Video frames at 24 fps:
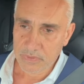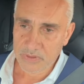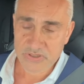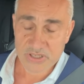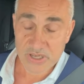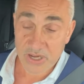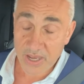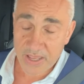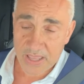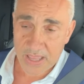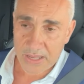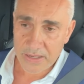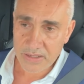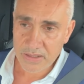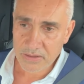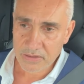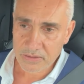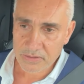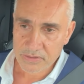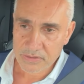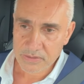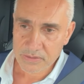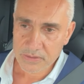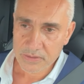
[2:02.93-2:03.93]
I said, okay.
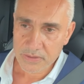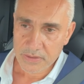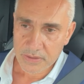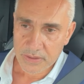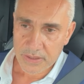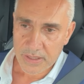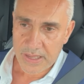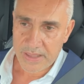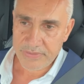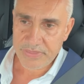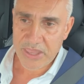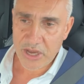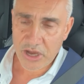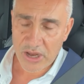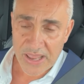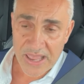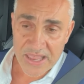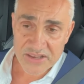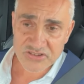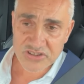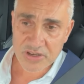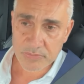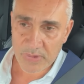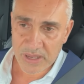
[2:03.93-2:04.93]
And then
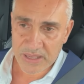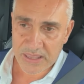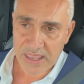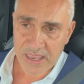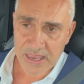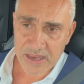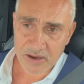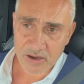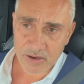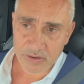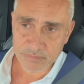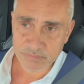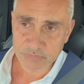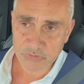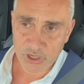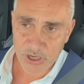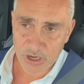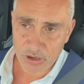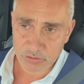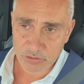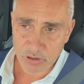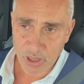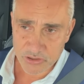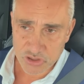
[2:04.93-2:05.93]
I asked him again, you
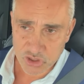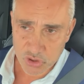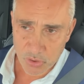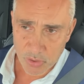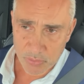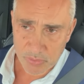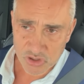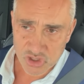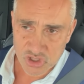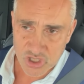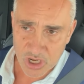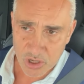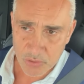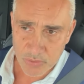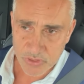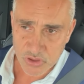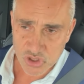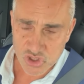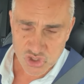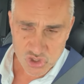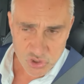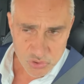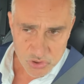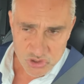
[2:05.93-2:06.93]
know, like, do you want me to show you where
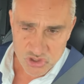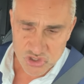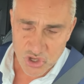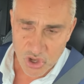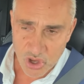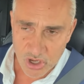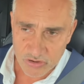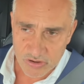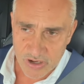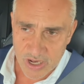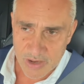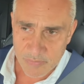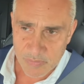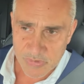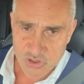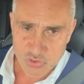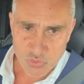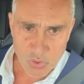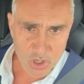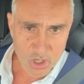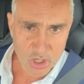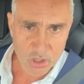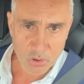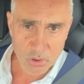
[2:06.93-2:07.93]
the sewage diagram
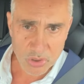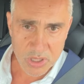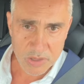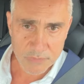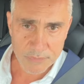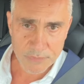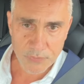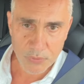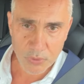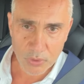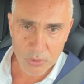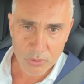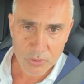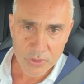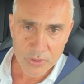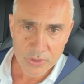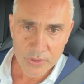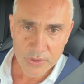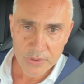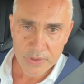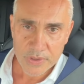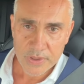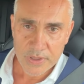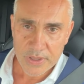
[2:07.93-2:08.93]
is? What are you looking for?
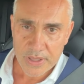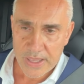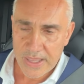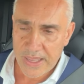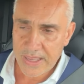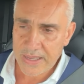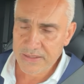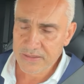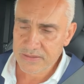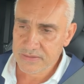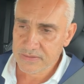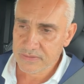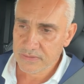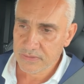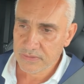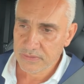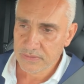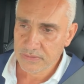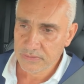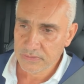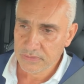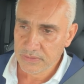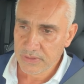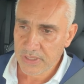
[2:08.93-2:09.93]

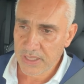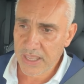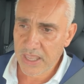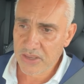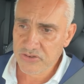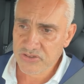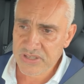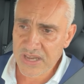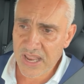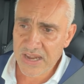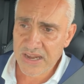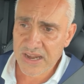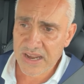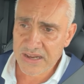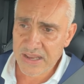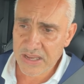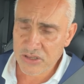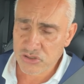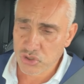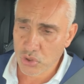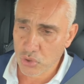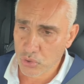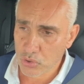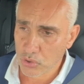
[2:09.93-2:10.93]
And he goes, no,
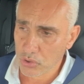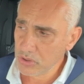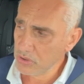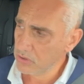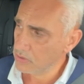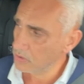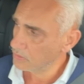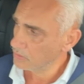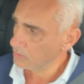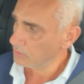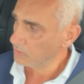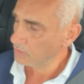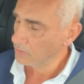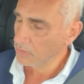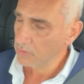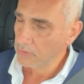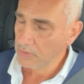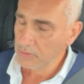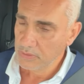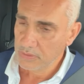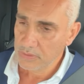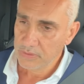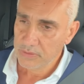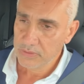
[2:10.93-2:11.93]
it's all good.
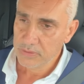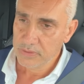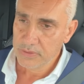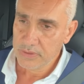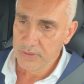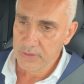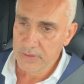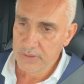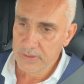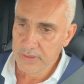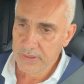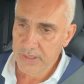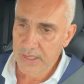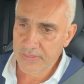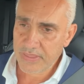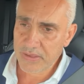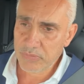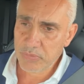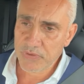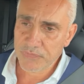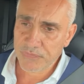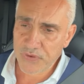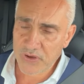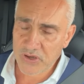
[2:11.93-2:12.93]
And
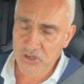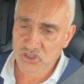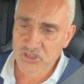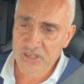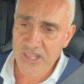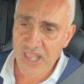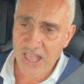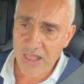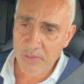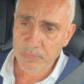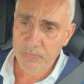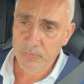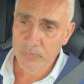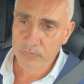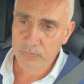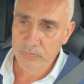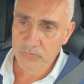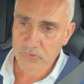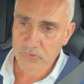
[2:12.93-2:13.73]
then we finished up.